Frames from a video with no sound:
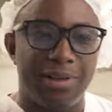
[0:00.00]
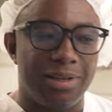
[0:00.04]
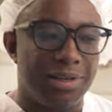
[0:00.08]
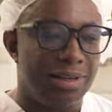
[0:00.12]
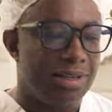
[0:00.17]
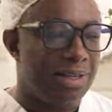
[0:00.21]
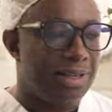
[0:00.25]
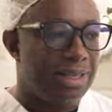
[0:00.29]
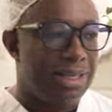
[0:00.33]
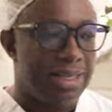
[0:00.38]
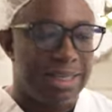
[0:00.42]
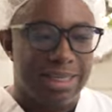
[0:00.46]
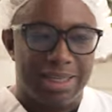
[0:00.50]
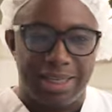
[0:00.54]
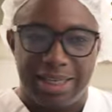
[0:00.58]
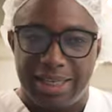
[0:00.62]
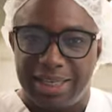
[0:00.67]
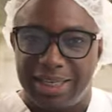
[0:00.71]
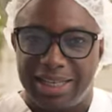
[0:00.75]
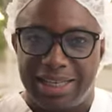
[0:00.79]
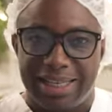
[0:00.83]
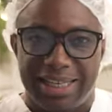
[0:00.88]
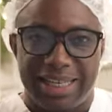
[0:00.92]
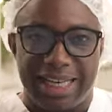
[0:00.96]
It's crazy.
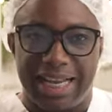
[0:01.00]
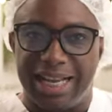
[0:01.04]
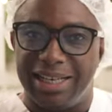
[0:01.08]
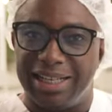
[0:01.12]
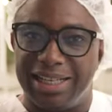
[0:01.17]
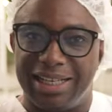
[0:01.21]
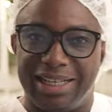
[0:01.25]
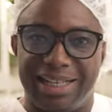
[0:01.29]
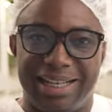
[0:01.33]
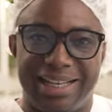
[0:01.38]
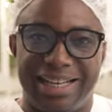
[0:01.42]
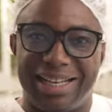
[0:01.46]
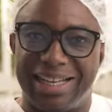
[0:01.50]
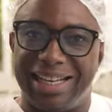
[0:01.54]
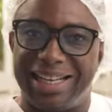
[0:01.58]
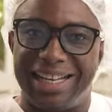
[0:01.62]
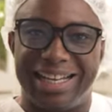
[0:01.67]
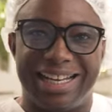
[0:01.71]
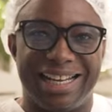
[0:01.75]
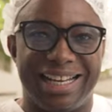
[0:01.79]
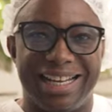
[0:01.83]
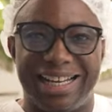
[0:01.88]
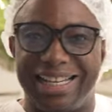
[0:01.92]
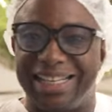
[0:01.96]
You remember I, it like it
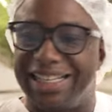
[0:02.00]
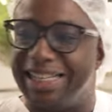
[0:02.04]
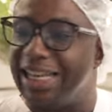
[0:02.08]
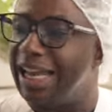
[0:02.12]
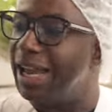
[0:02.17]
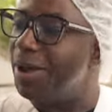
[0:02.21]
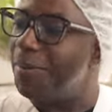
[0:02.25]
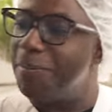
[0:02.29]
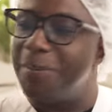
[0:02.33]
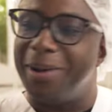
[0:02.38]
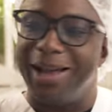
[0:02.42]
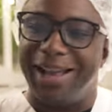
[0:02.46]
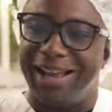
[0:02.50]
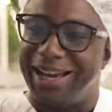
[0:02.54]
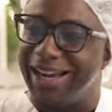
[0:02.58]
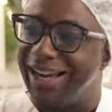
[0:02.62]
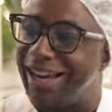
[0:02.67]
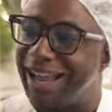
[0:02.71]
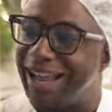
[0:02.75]
was yesterday, yeah, man.